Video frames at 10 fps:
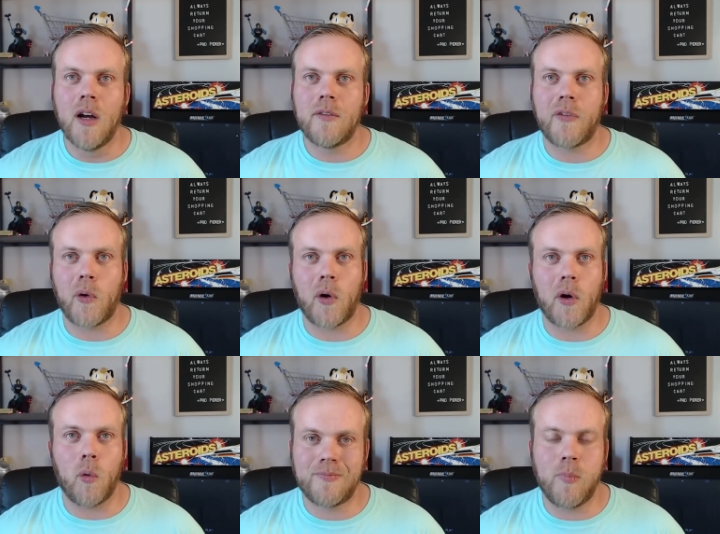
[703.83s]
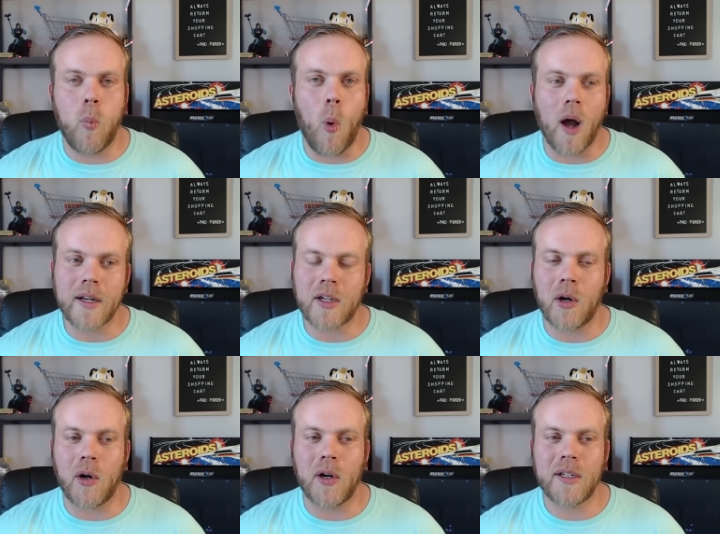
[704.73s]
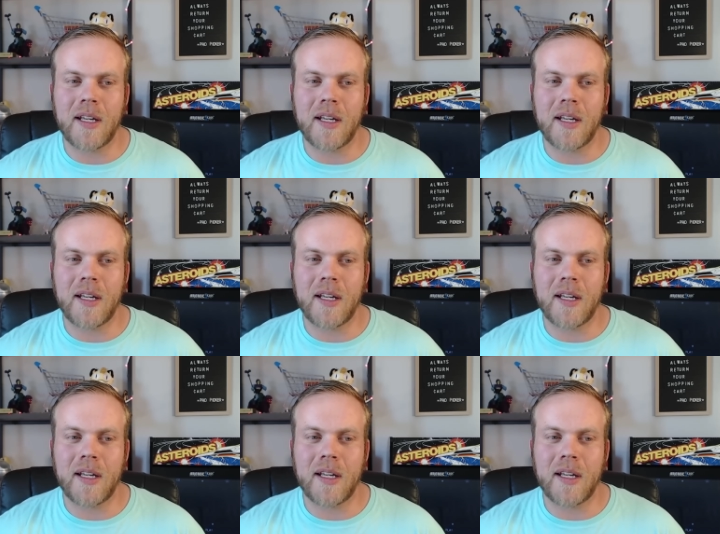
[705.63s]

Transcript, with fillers: for what occurred.